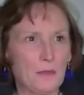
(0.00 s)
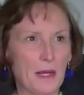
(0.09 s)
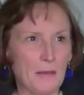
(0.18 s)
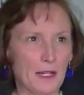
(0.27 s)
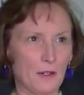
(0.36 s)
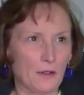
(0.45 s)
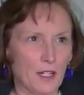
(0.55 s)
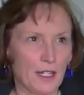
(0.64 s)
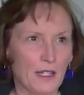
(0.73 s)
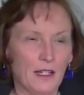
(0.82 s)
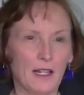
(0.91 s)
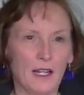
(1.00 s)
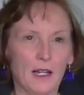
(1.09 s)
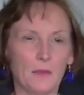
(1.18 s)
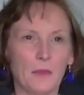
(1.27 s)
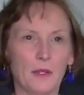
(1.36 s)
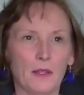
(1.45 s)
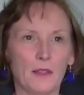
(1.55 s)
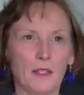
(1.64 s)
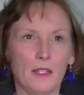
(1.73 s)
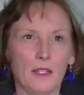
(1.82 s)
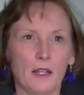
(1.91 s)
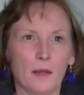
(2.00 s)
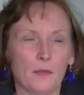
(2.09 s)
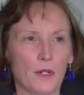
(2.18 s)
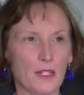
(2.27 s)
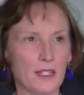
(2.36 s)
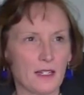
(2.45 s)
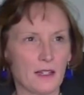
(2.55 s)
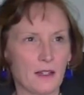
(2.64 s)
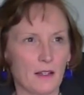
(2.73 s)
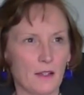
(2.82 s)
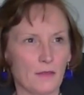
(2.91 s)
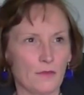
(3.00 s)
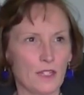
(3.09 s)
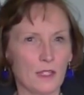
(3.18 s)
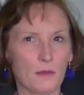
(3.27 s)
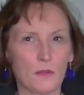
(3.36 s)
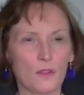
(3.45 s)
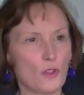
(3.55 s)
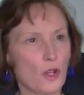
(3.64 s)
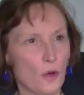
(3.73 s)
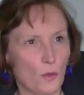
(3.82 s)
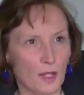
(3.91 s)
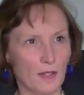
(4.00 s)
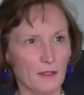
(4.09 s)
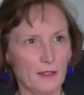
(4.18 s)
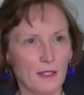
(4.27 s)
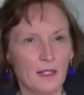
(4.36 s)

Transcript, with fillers: is Pat McElroy. I'm the uh, president of Tim's Towing,